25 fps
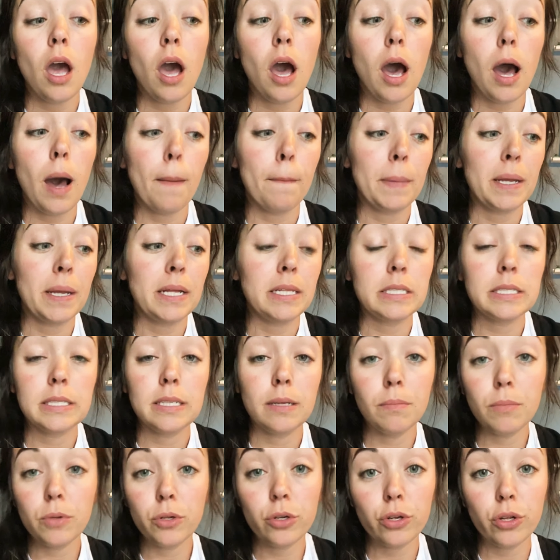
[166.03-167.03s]
And
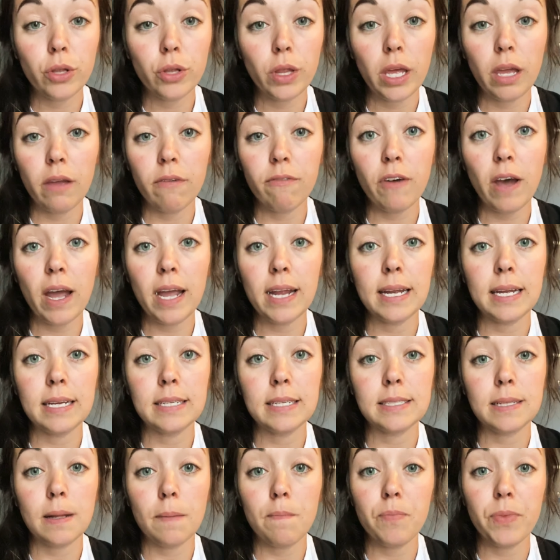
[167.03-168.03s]
similarly, finding
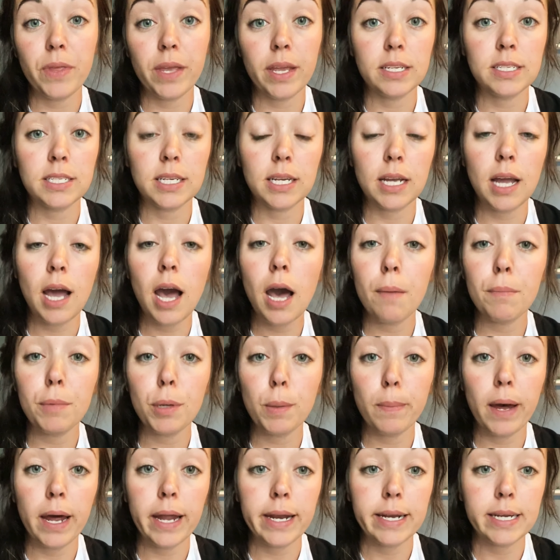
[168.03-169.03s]
something to calm
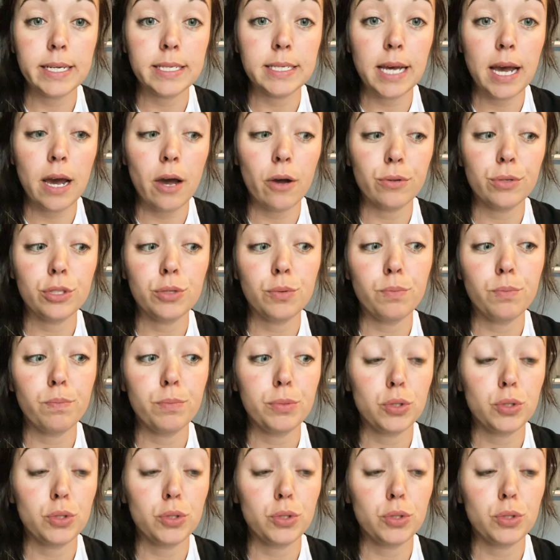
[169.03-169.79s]
your body down